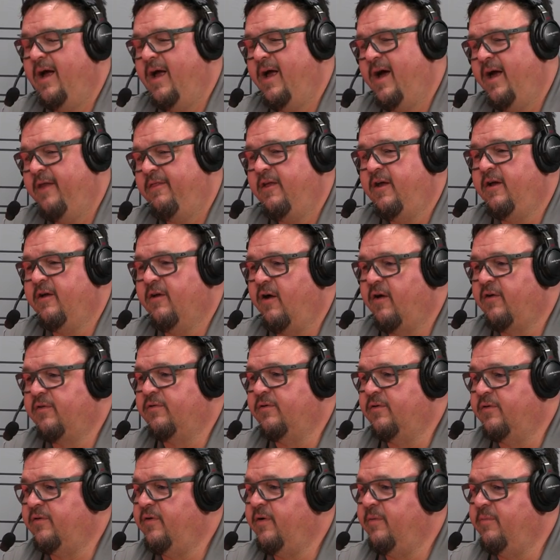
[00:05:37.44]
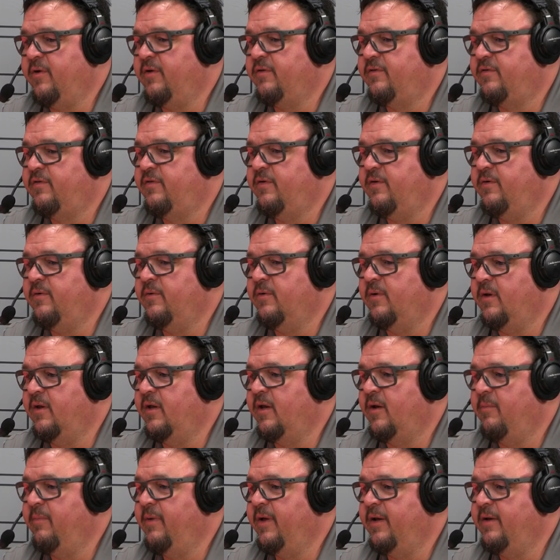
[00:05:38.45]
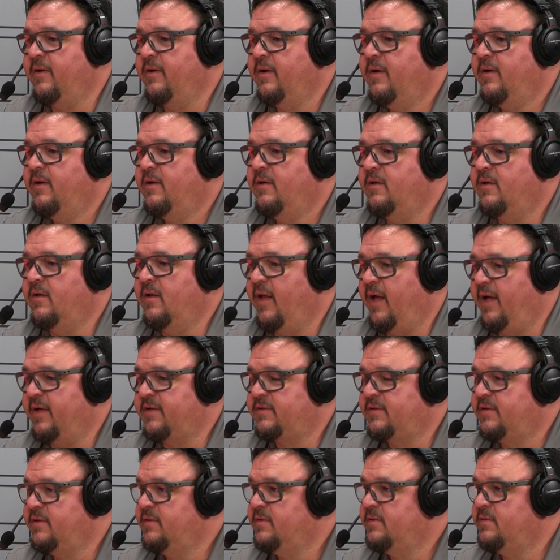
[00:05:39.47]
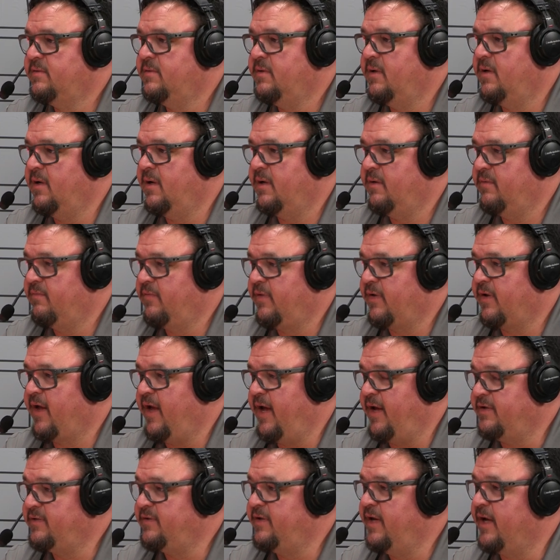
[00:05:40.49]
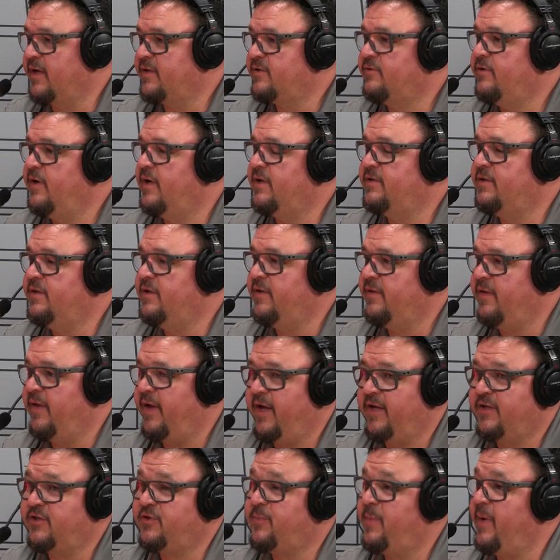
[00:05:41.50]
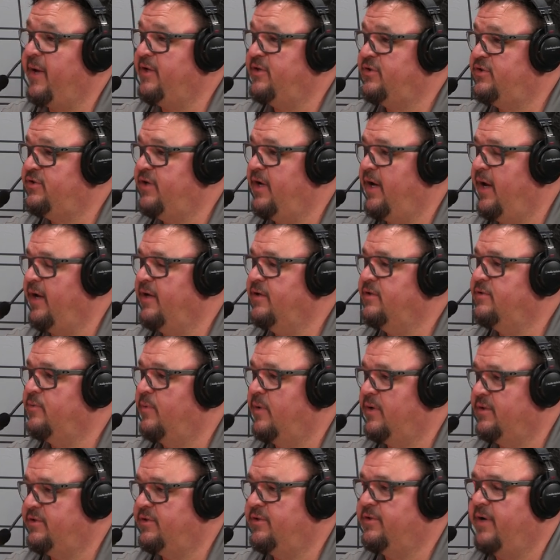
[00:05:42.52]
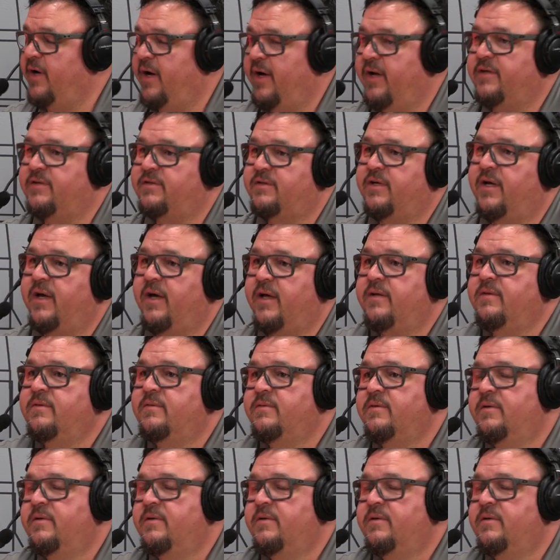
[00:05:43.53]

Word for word: I, I think it also attributes to a little bit less uh, the case neck stretching and the headspace change once your die is set.